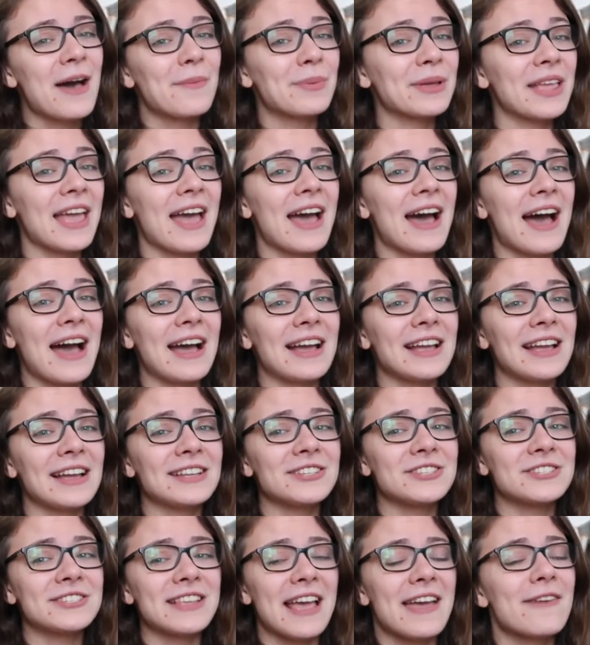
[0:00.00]
But yeah,
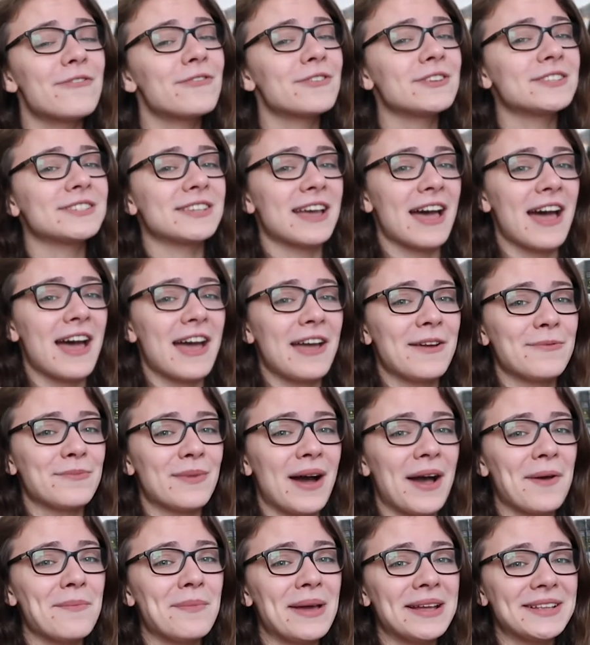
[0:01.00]
I just, every time
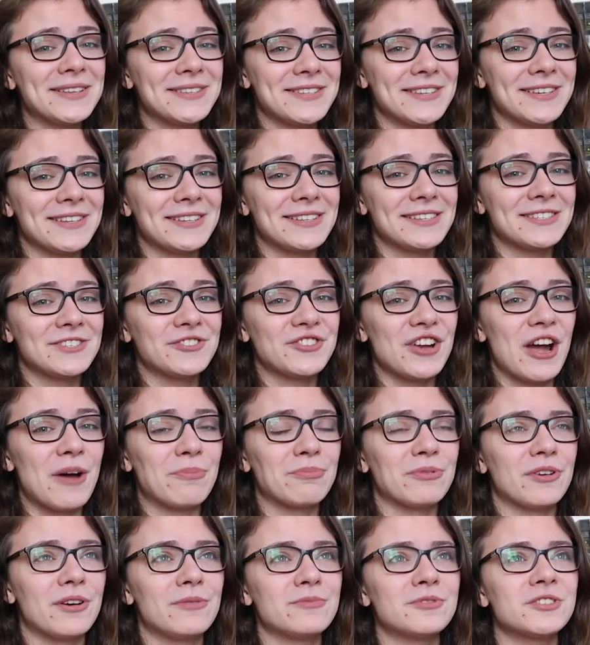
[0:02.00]
I'm editing this
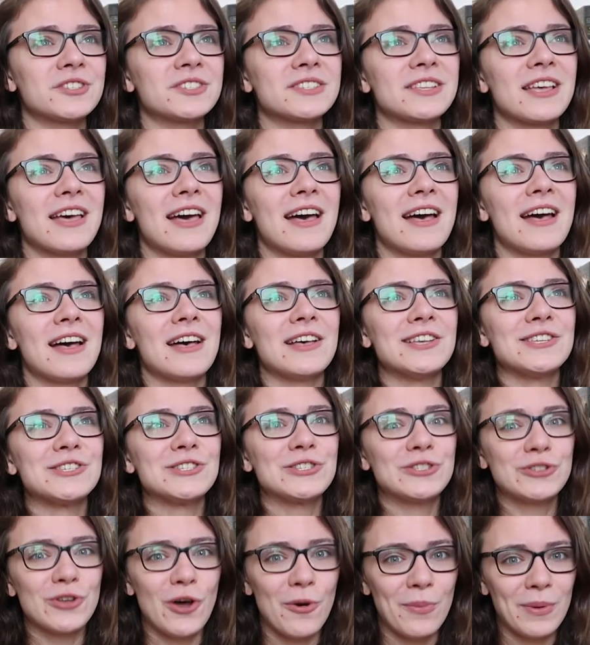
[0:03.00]
chapter, I'm just
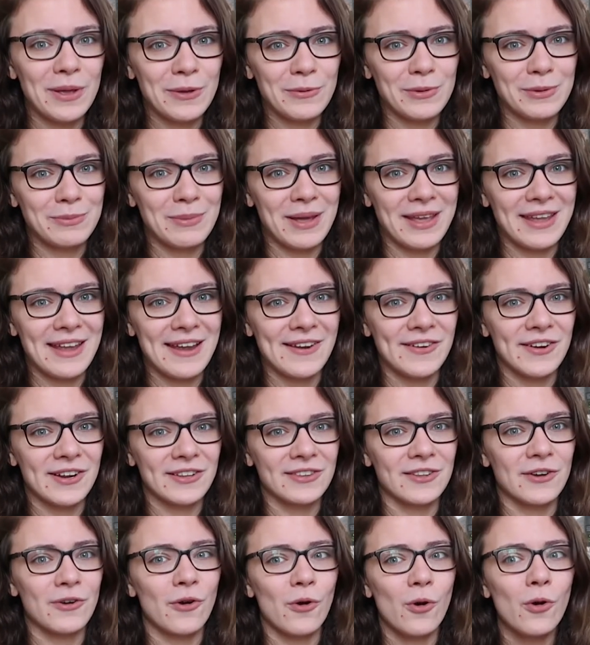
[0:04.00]
sobbing with my
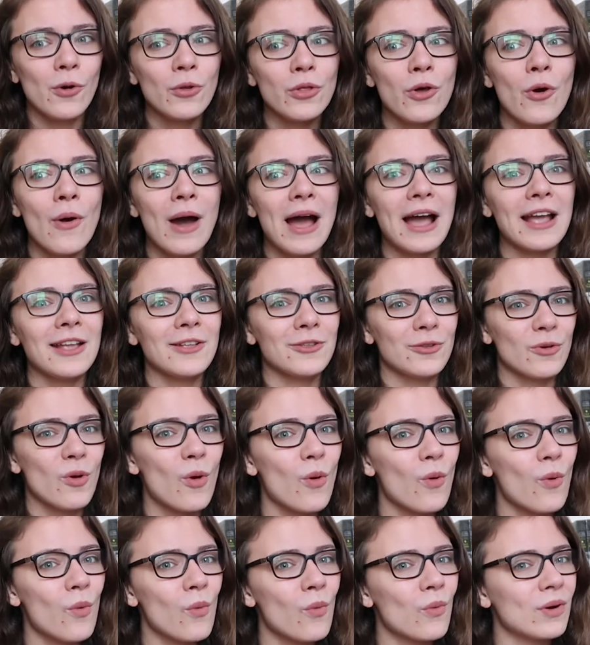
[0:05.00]
character, although I
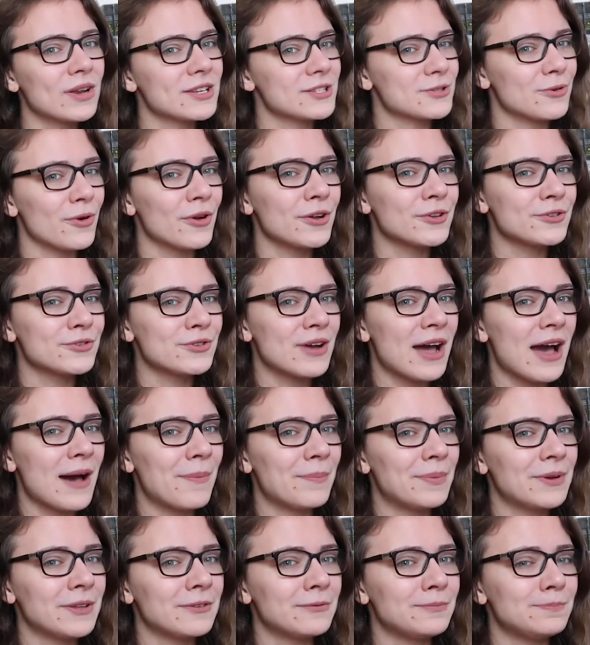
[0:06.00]
know what is going to
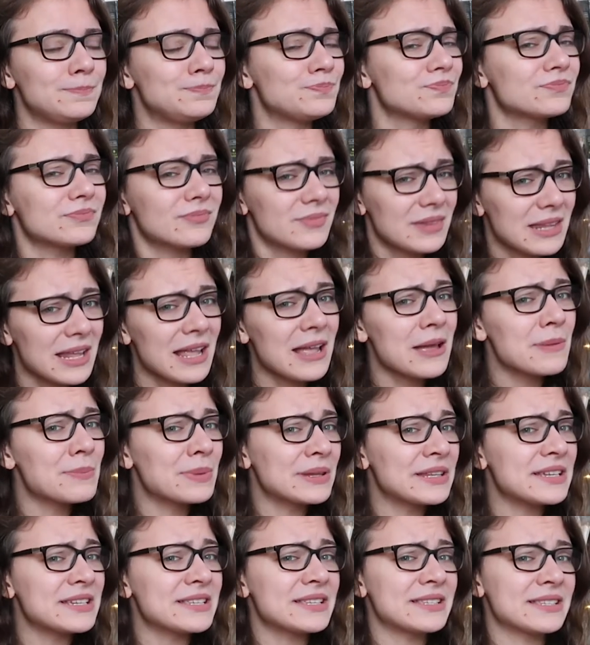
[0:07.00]
happen.
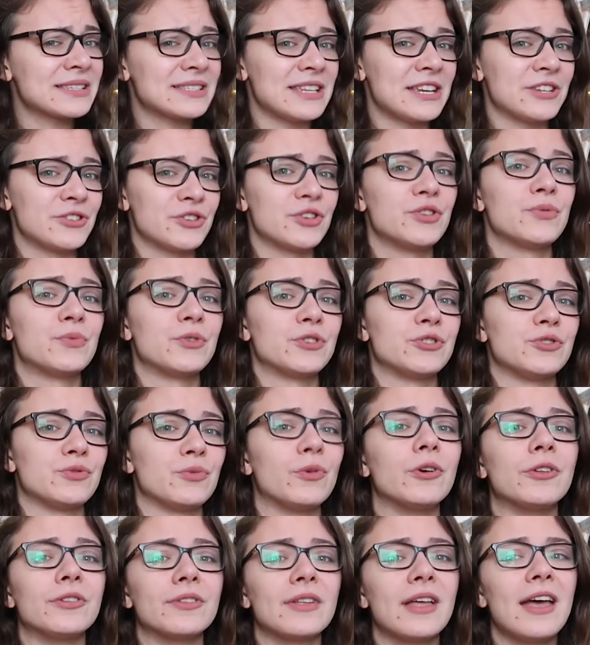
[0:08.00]
But this is essentially what
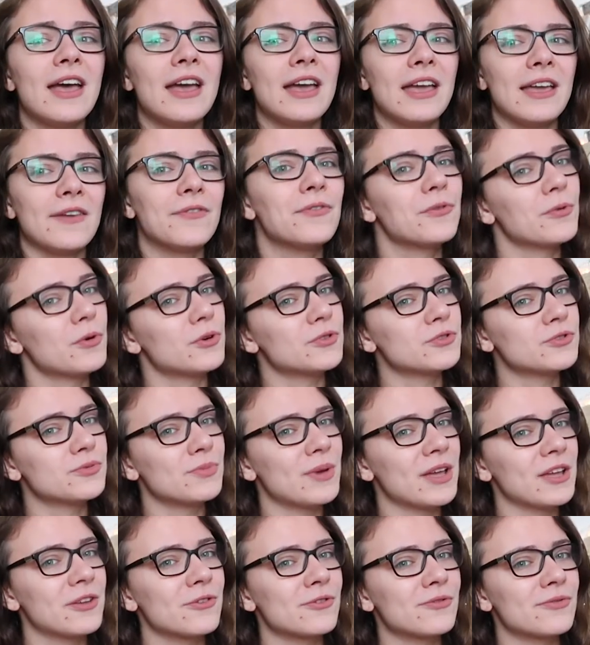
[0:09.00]
you want. If you want to
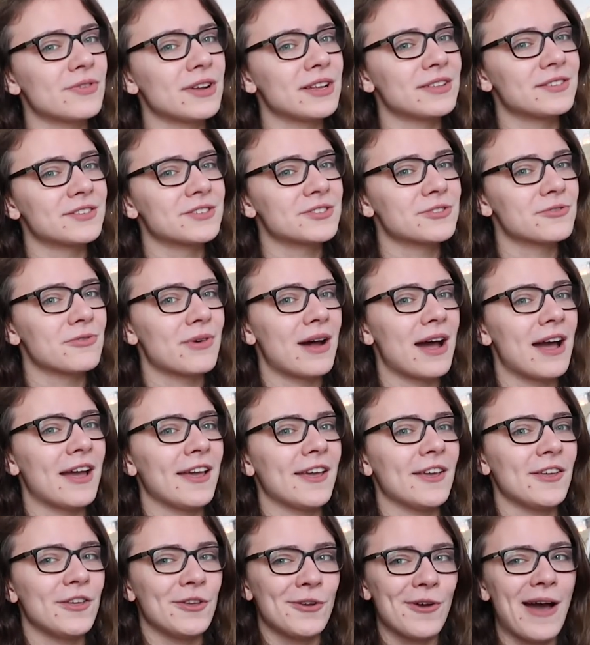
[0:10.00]
make your readers
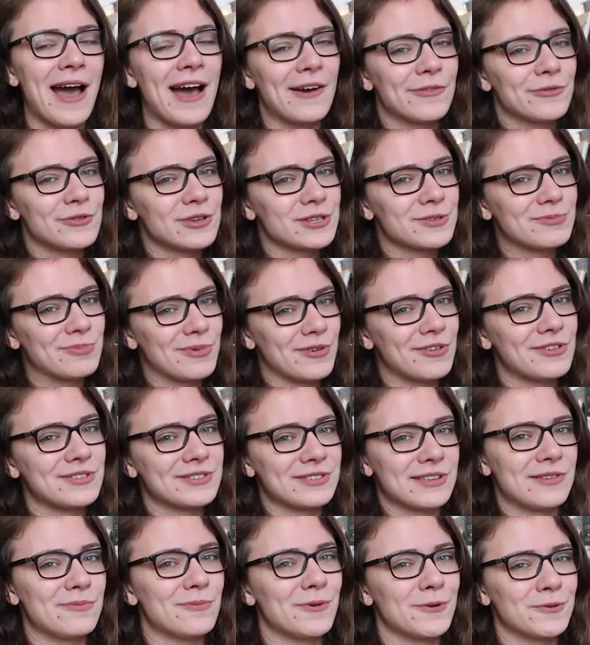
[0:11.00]
cry, you have to
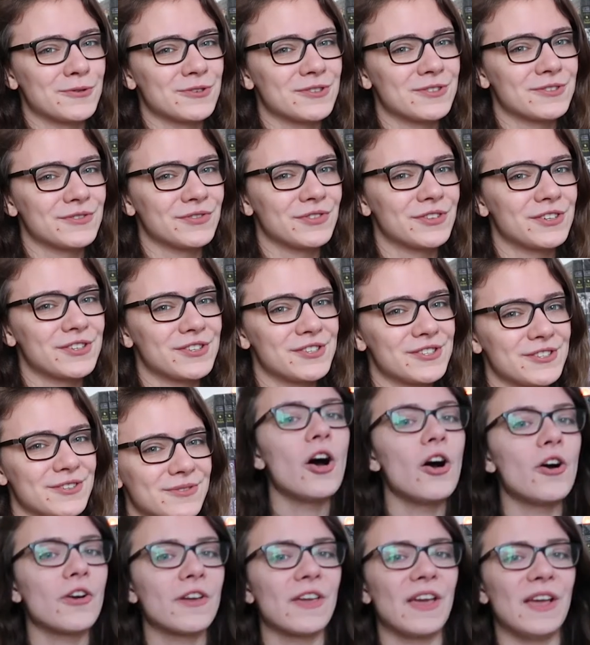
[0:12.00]
experience the emotions first.
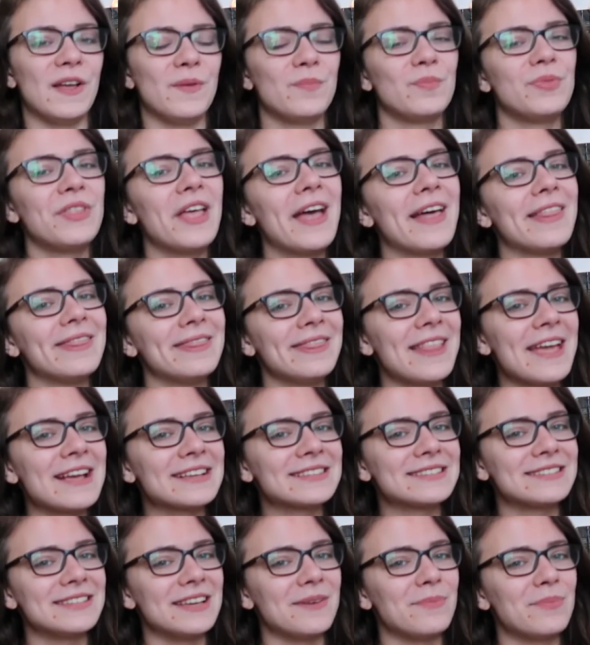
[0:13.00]
Okay,
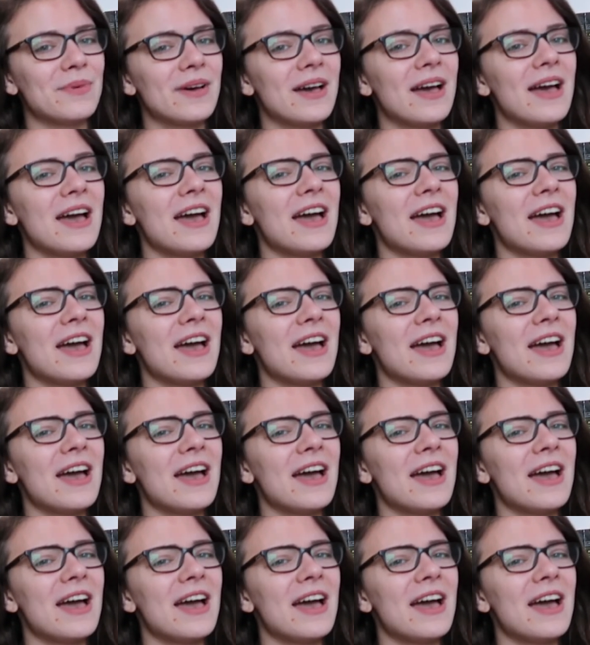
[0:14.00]
next tip.